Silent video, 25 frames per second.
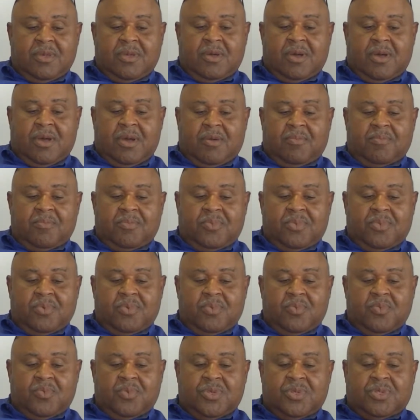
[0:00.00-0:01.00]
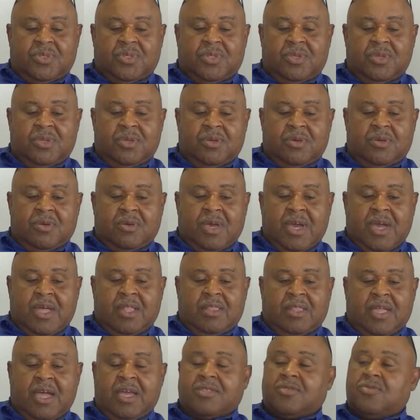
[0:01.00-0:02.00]
you. We still
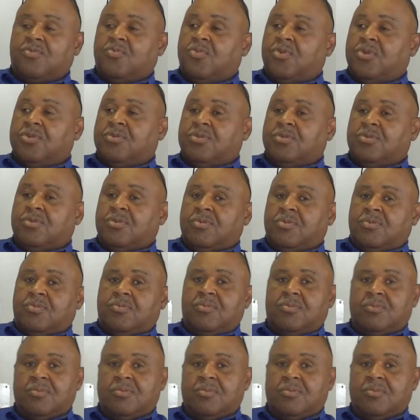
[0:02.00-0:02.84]
got lots of work to do.